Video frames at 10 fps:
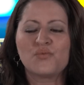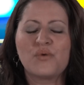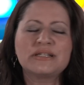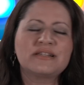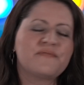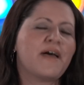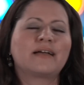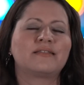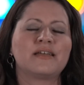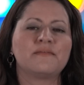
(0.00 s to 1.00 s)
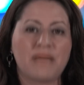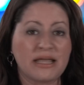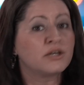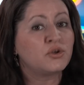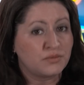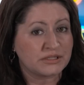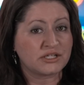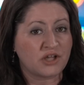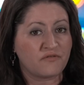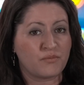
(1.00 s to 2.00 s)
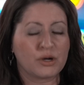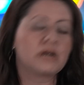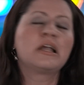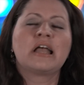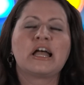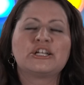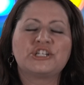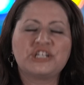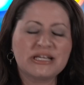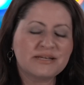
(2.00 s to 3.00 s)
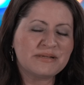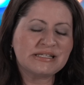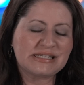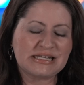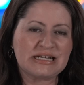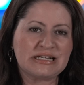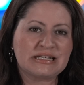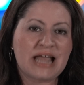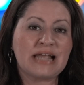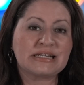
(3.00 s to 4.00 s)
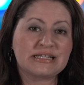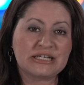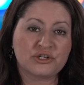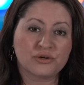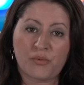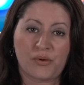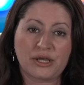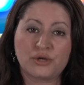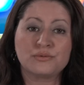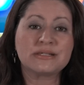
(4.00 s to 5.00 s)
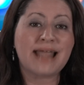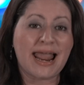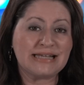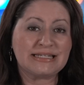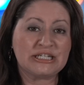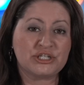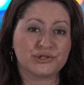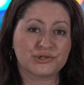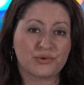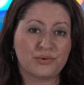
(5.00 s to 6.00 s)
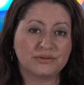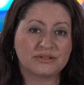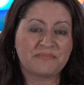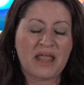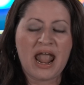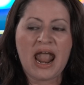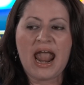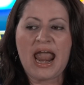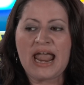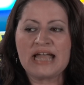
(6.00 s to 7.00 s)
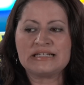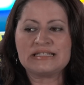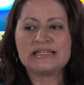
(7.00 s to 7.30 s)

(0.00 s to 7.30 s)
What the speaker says: was the fact that Megan, who was a sophomore, she had been seeing a senior boy who was 18 years old. And